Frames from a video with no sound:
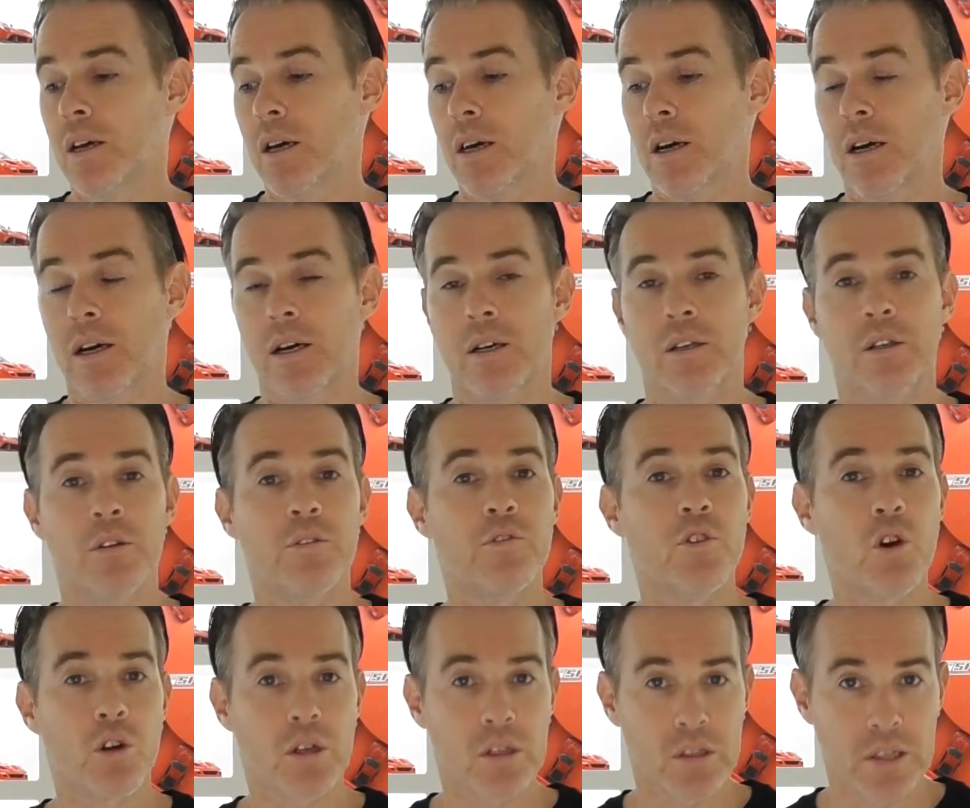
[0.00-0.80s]
uh,
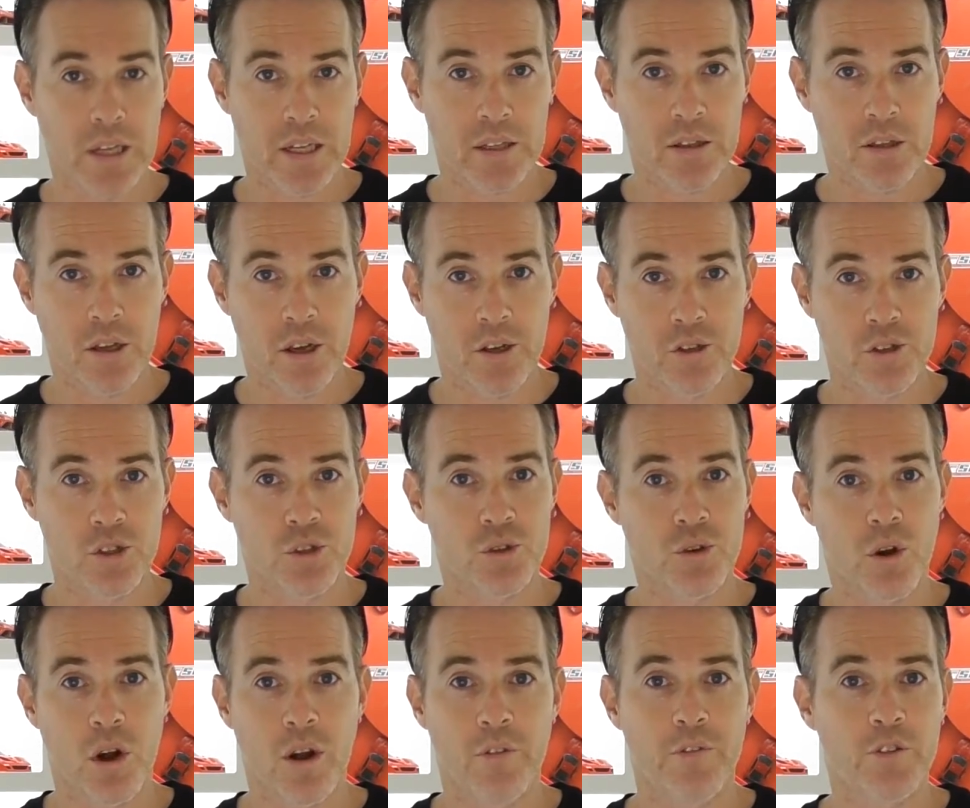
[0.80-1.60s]
you've got to let those
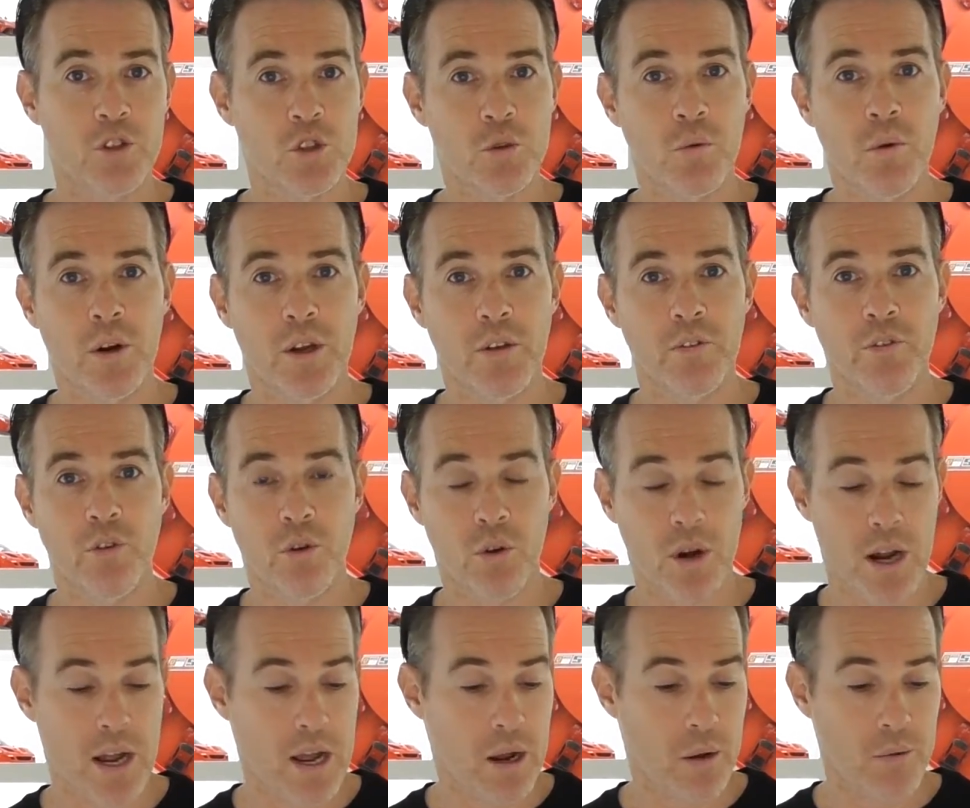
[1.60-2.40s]
dry for
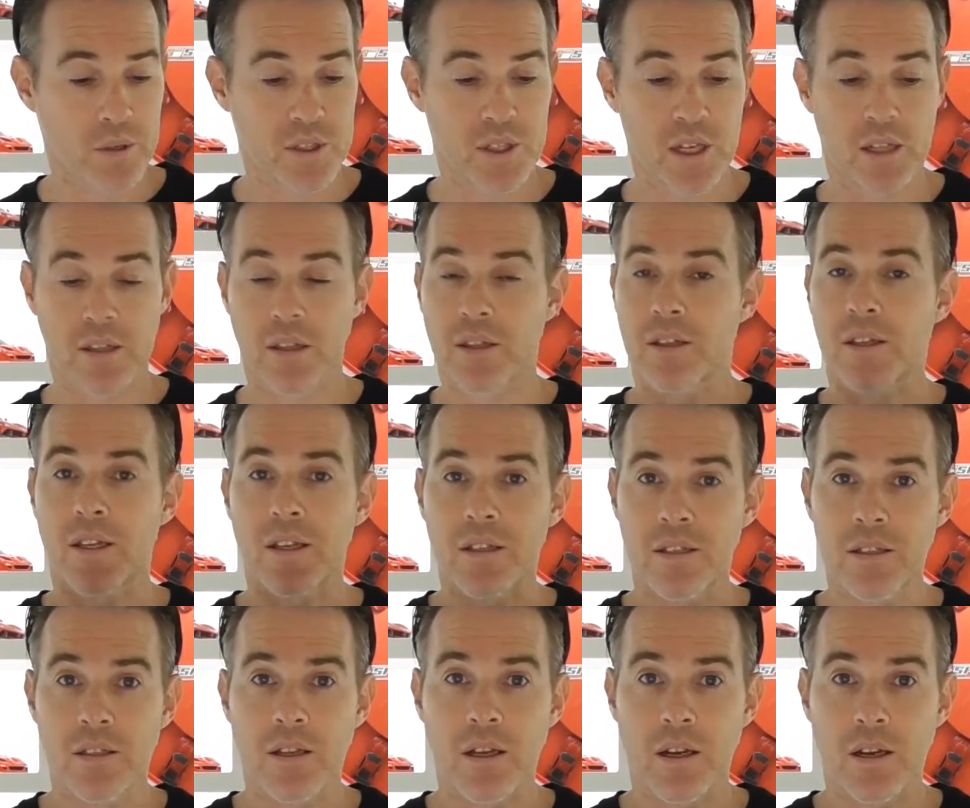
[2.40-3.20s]
24 hours other
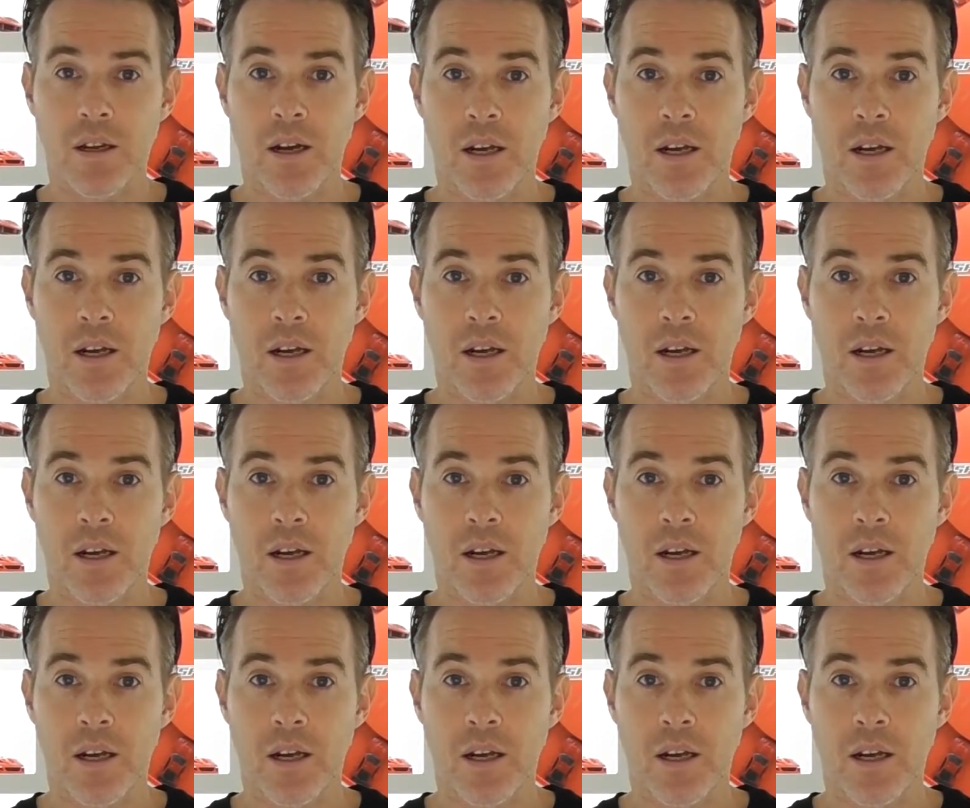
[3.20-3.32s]
this,